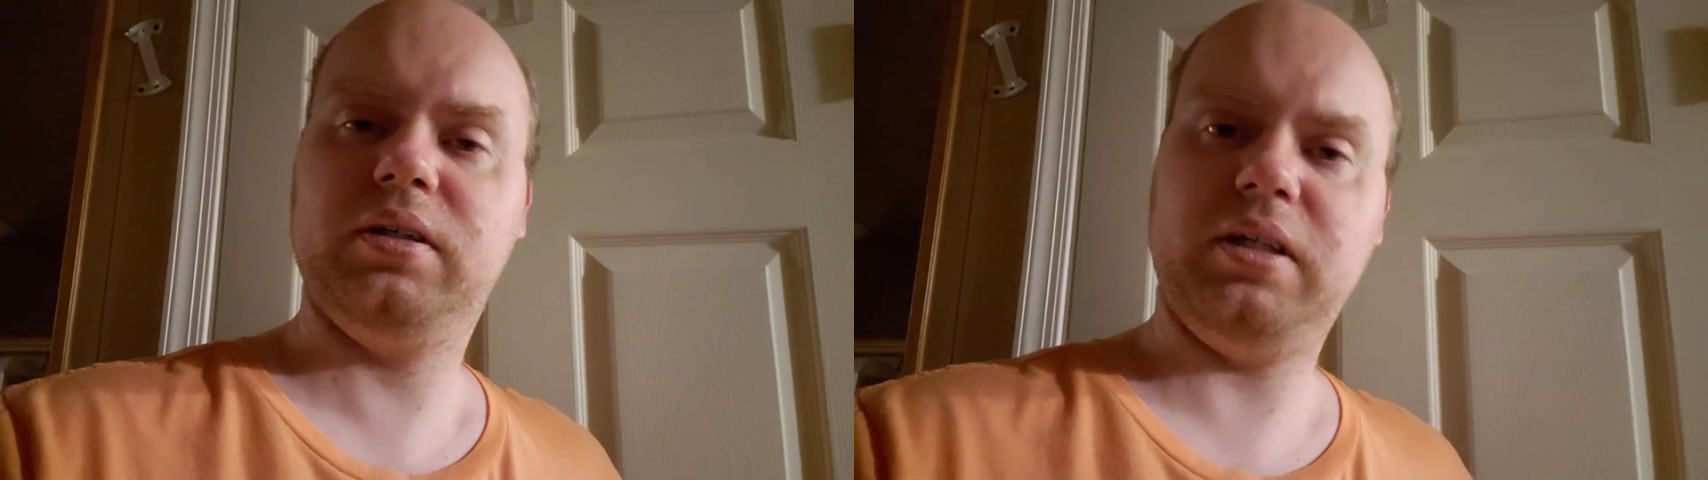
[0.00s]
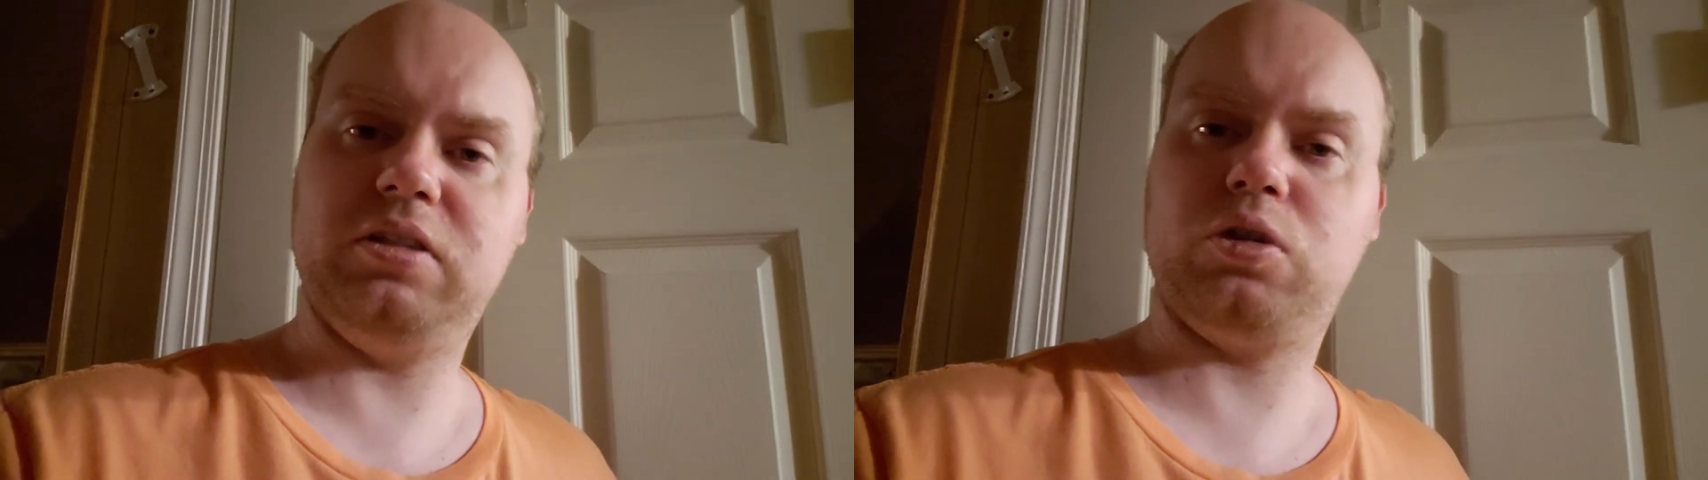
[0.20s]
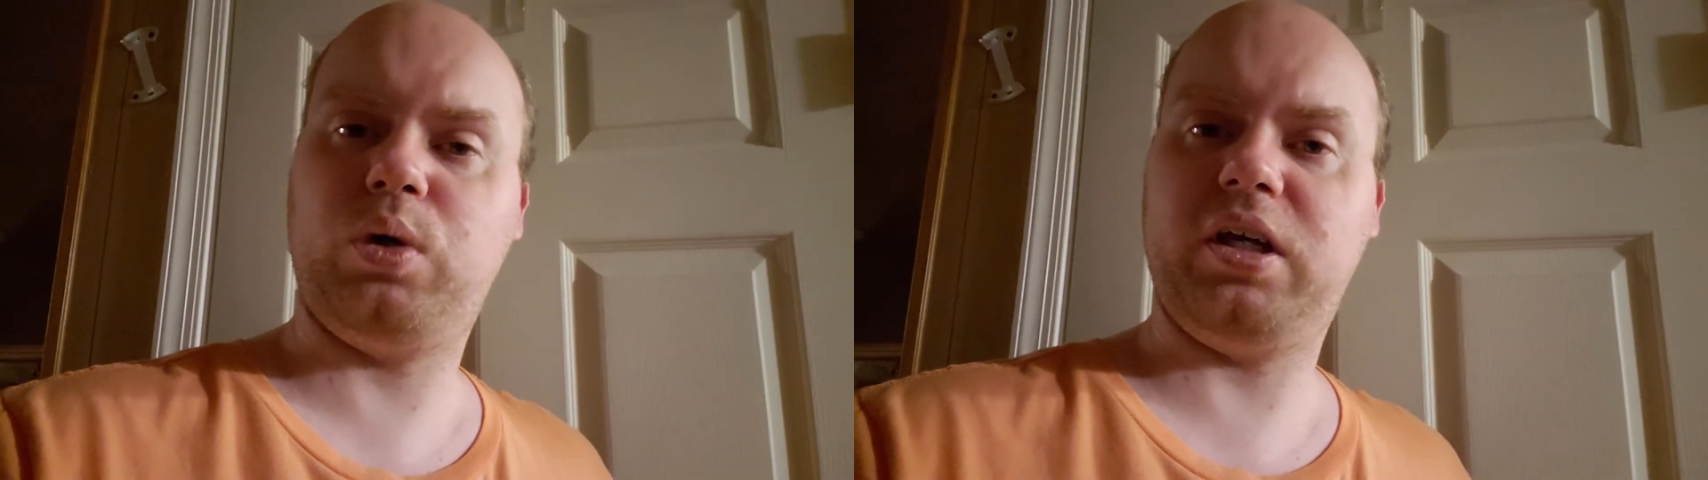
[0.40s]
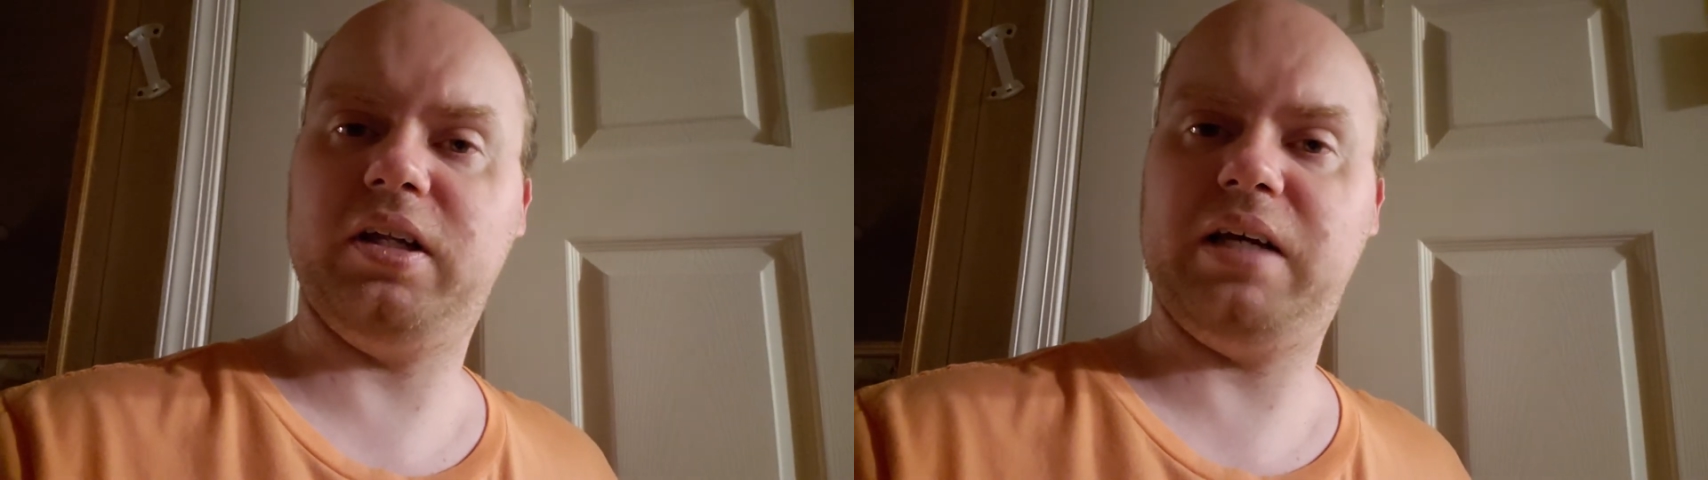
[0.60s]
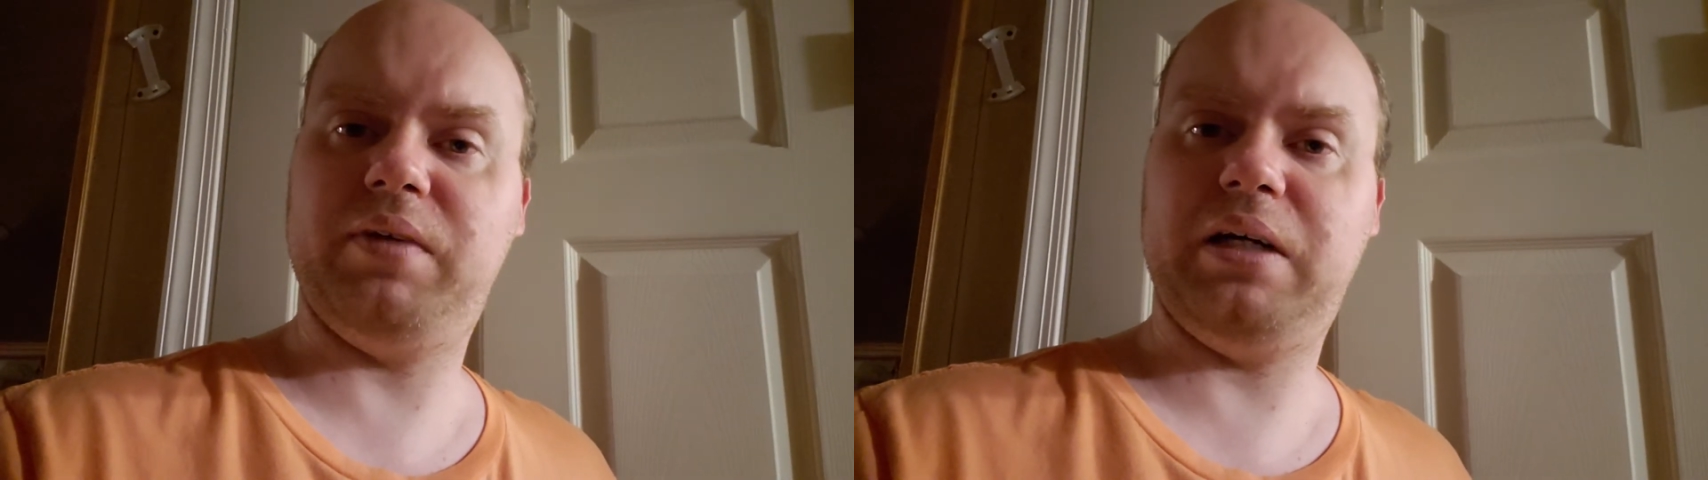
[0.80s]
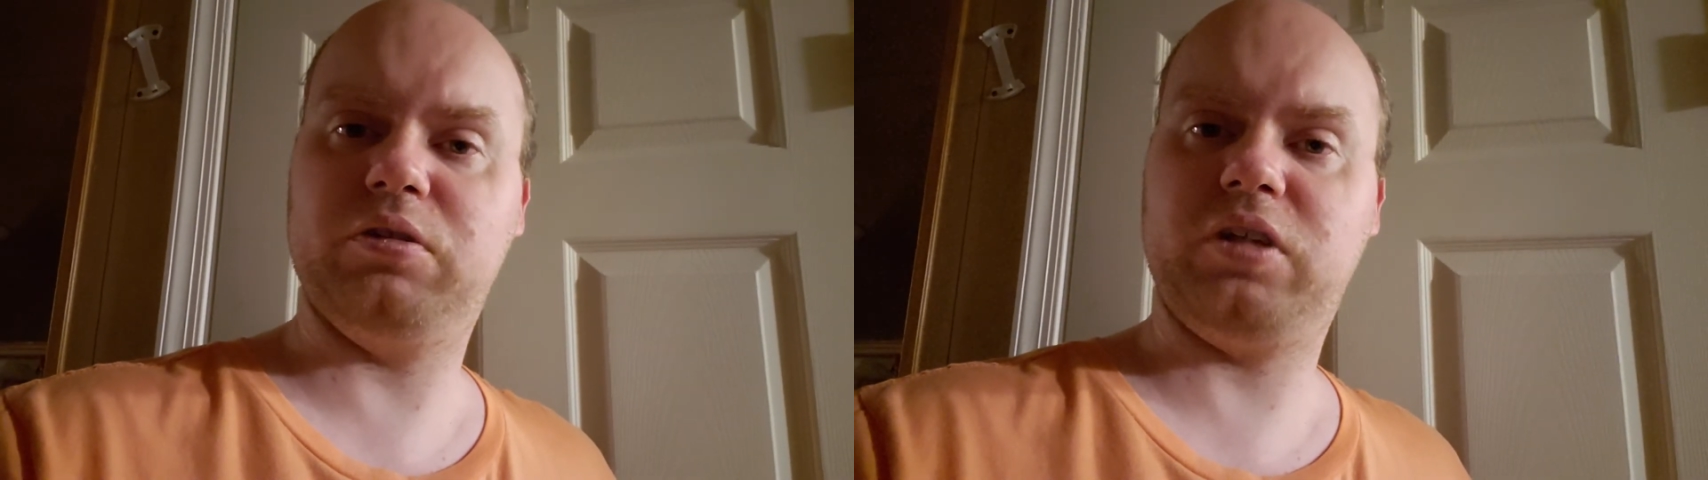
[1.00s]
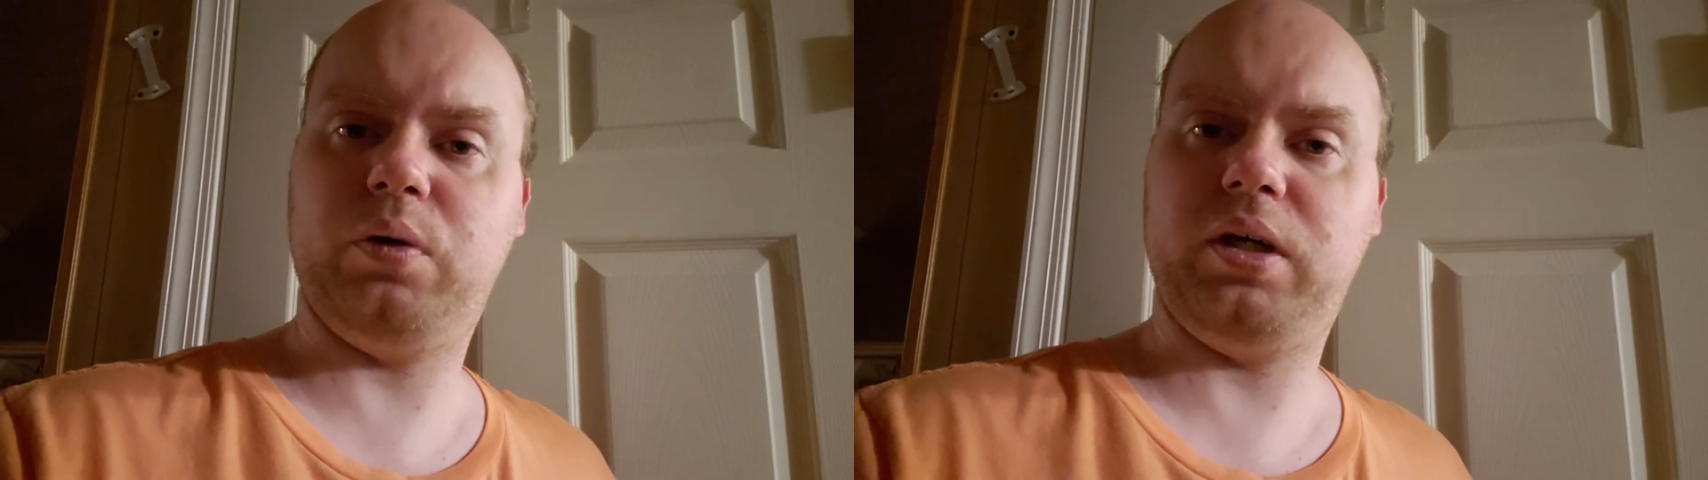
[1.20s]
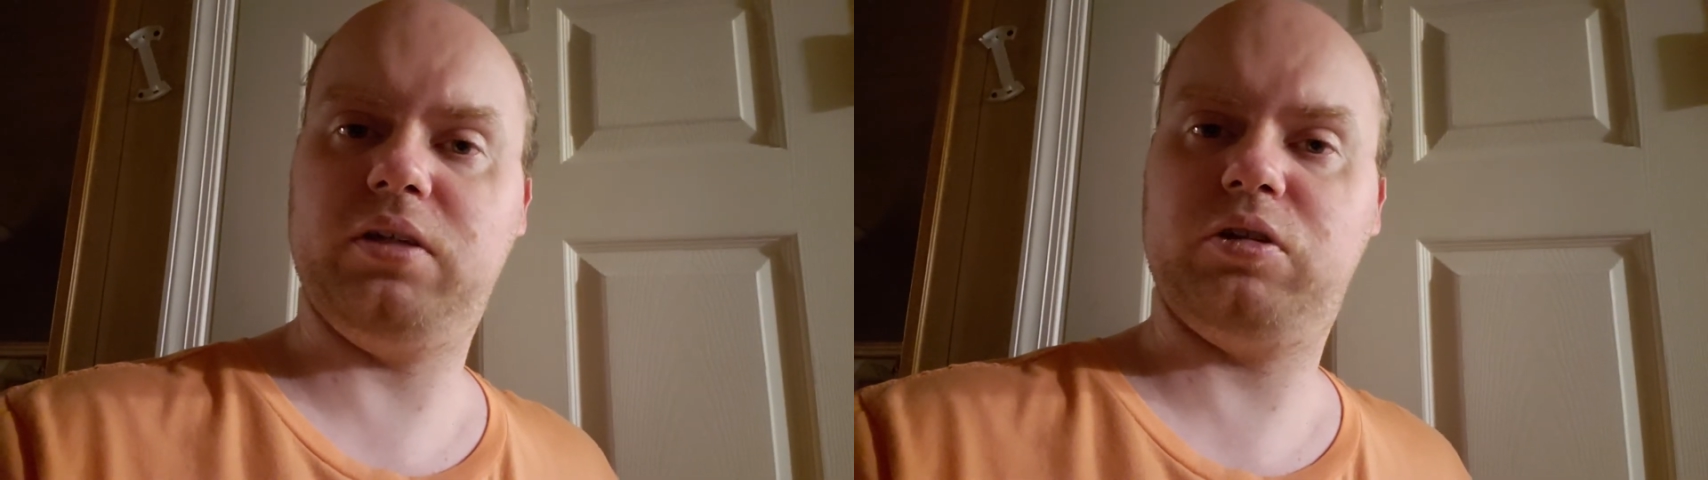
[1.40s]
In 2011, I was
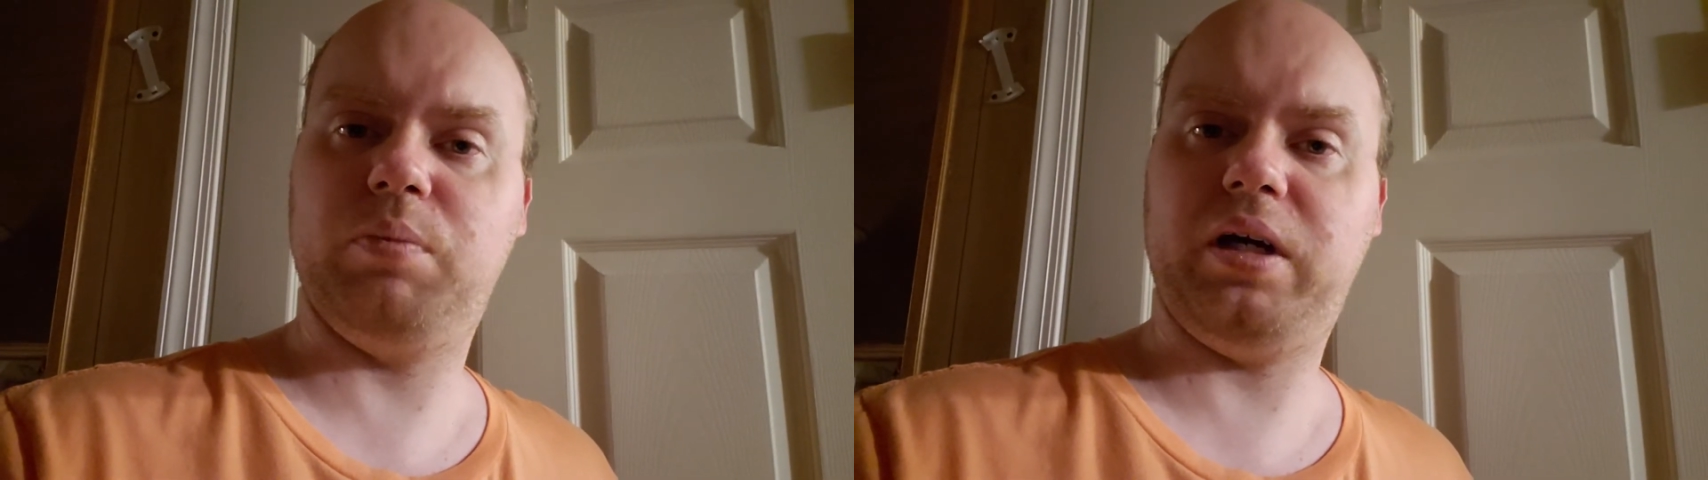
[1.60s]
going into